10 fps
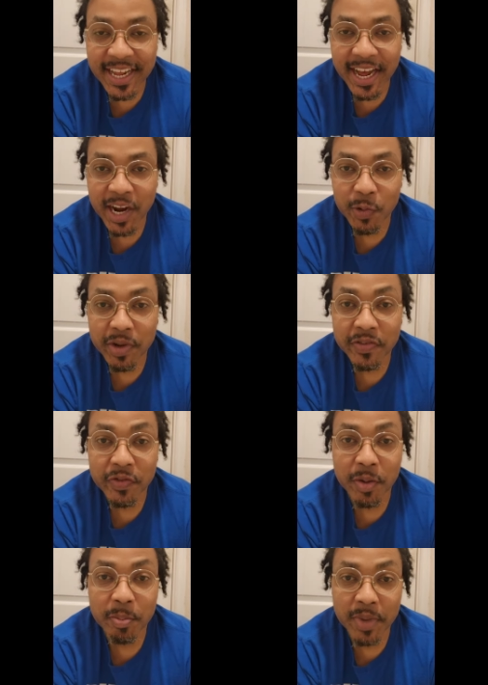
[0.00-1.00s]
Diary
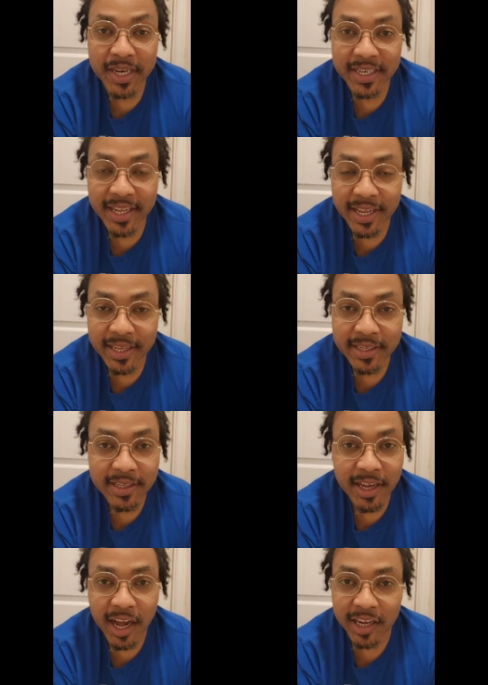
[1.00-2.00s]
from Monday,
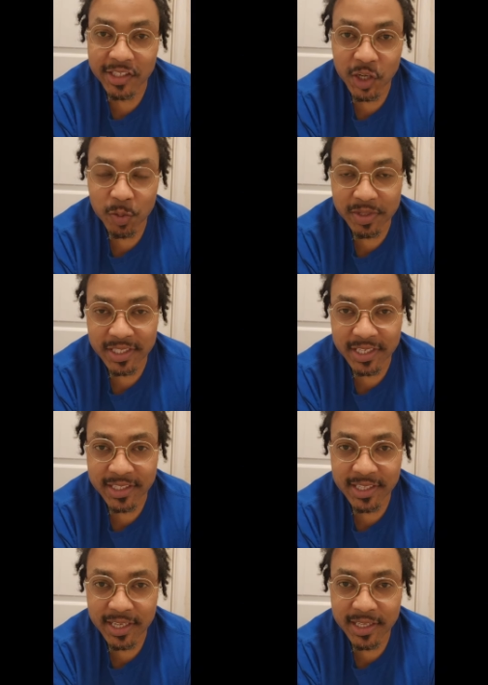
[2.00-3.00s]
October
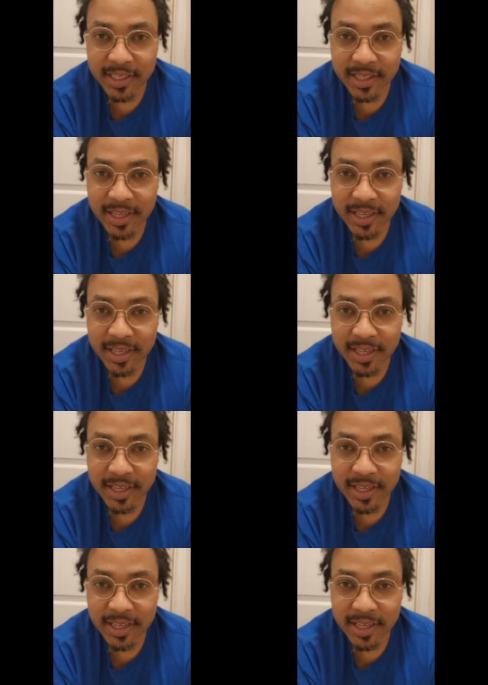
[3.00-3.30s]
16th.